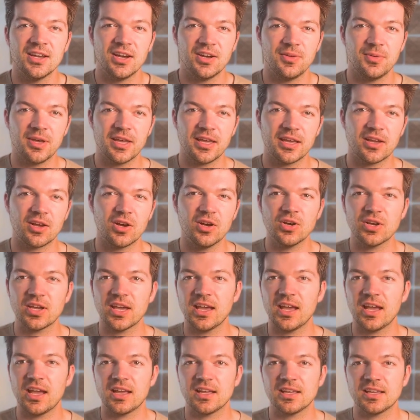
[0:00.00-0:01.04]
and be like,
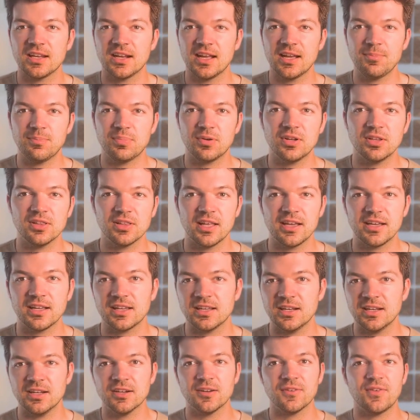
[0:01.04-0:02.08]
okay, can I put like
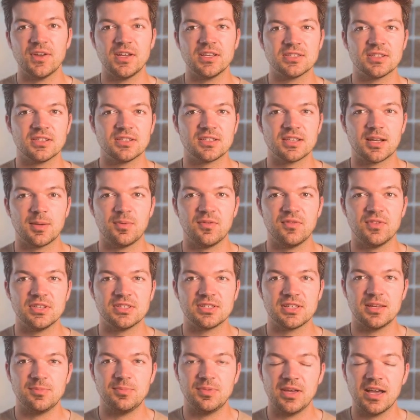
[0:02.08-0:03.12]
an interface on top of this
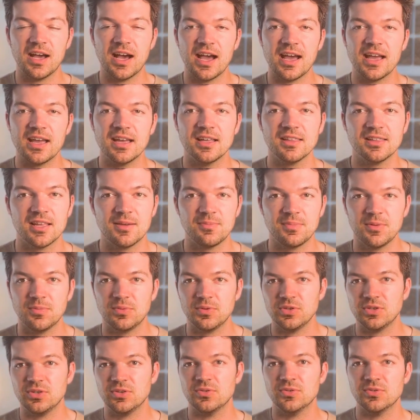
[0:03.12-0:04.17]
API and let
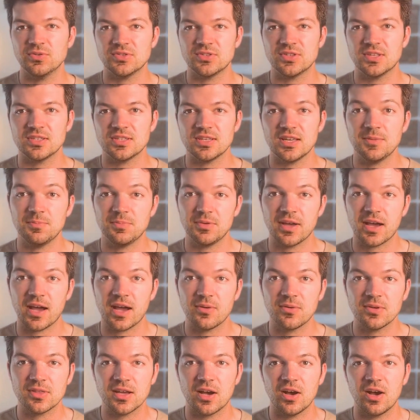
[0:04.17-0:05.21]
people use this API
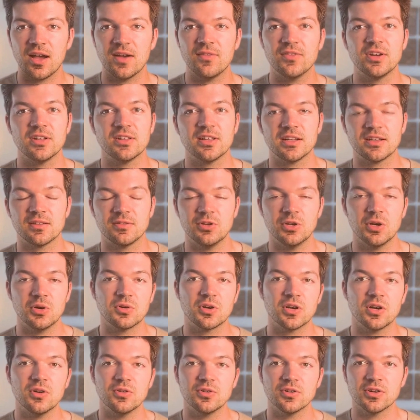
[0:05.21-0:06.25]
without having to like no
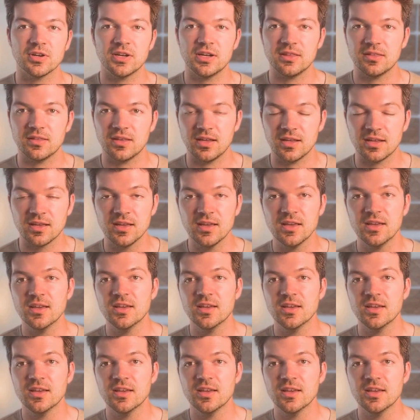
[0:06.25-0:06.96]
code or anything?